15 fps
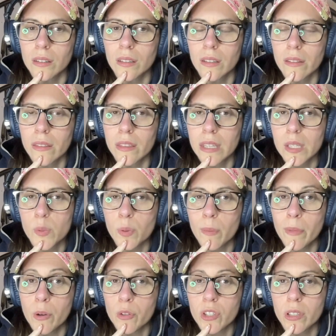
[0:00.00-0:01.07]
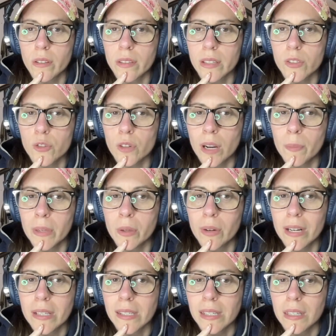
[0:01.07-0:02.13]
The, these promotional things drive me
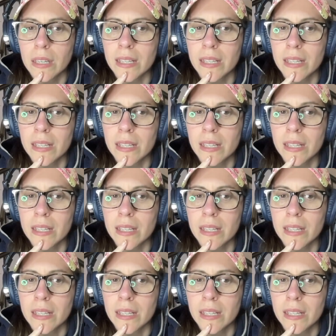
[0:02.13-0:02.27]
crazy.